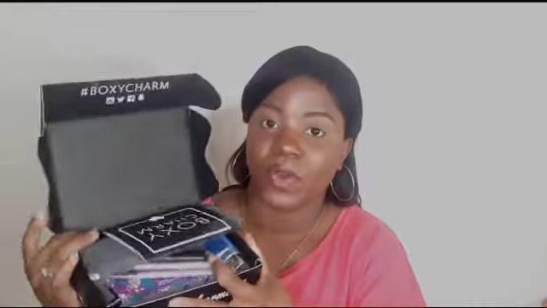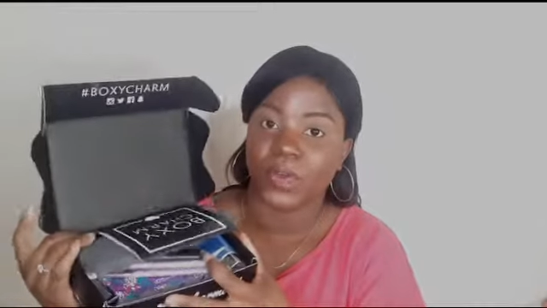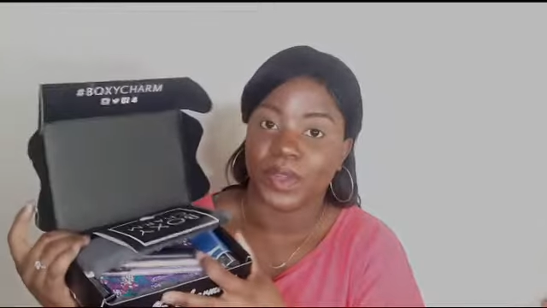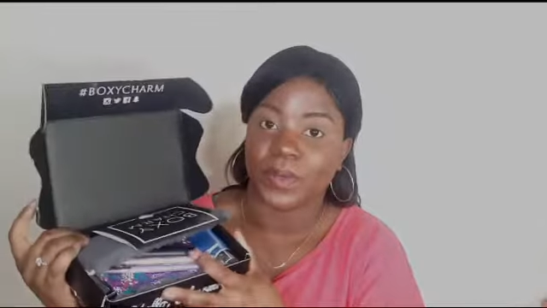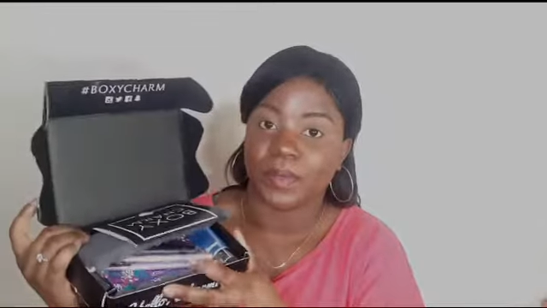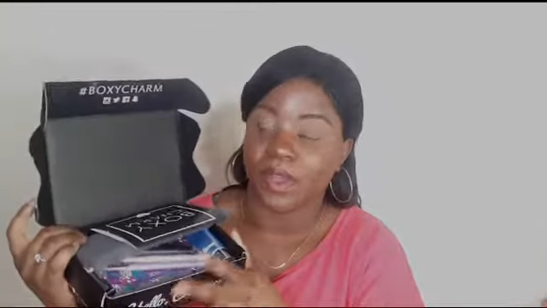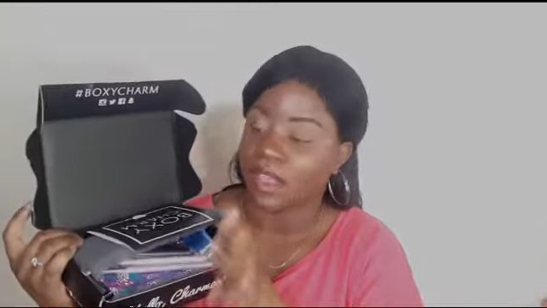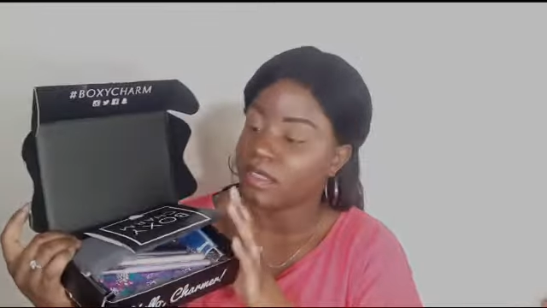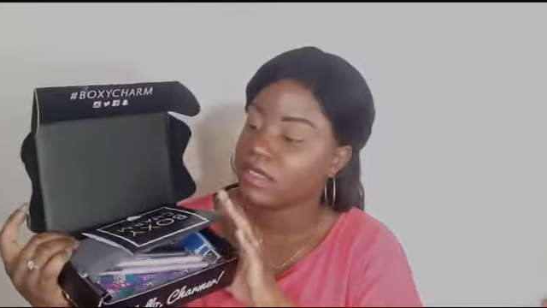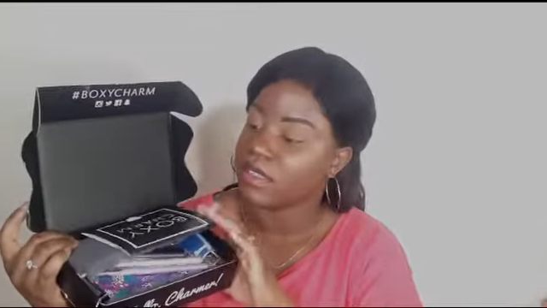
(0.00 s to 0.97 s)
you open the
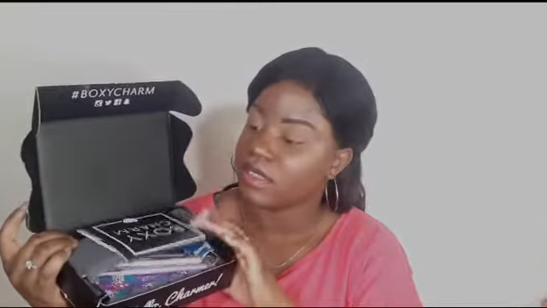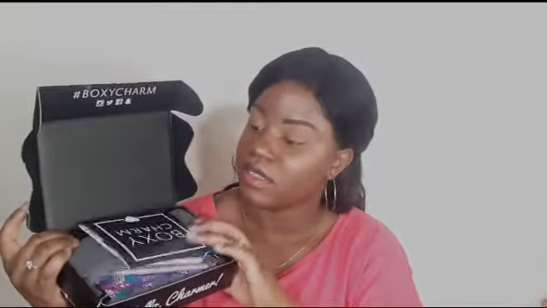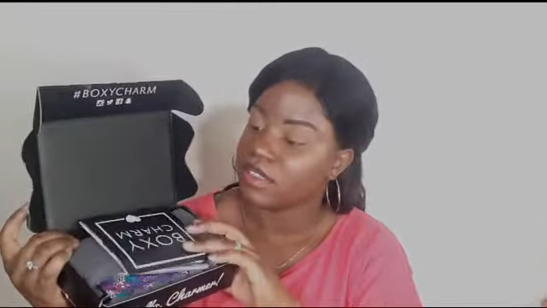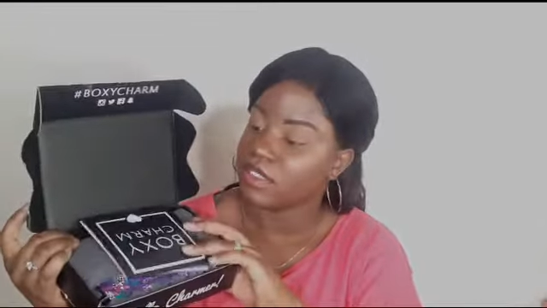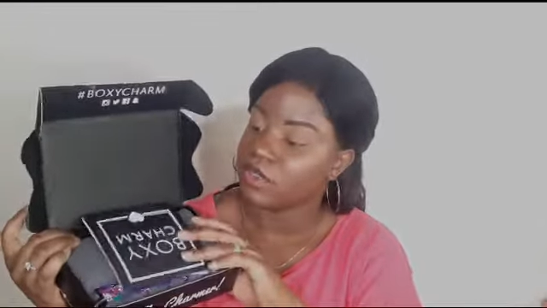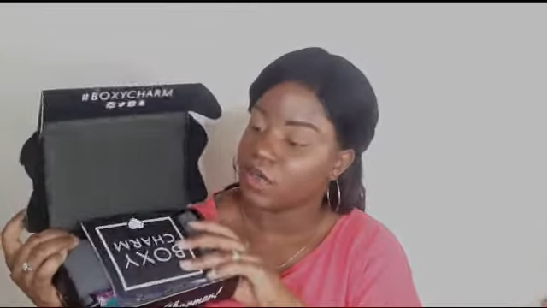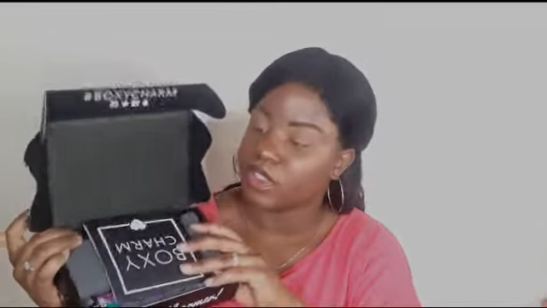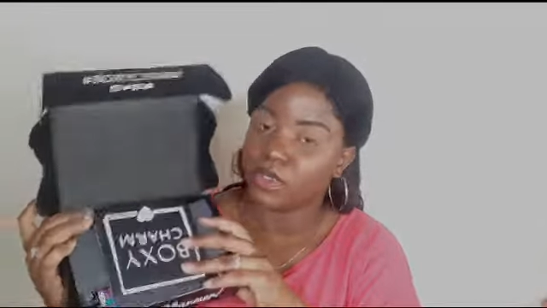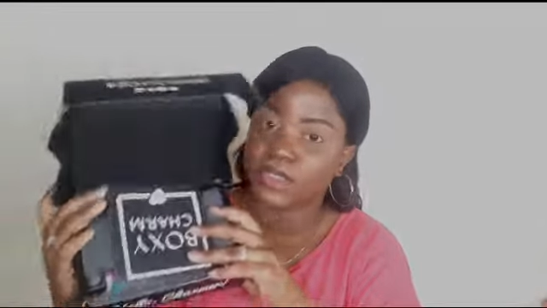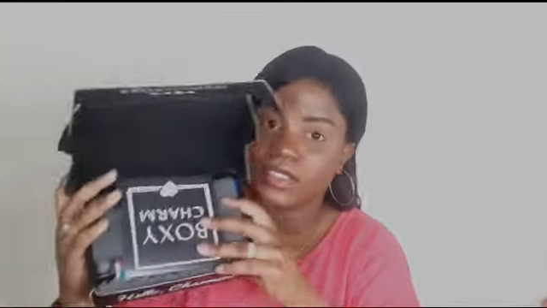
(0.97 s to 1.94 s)
box, this is
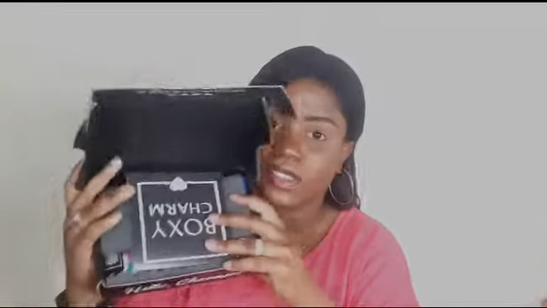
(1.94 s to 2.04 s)
what you